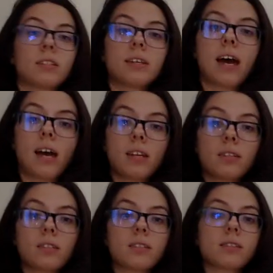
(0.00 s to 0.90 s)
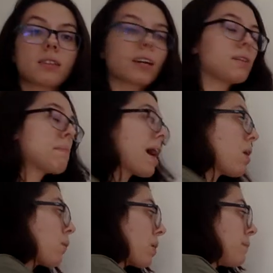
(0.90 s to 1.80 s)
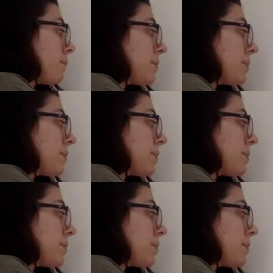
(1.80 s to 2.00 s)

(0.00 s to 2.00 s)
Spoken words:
10 to the second power,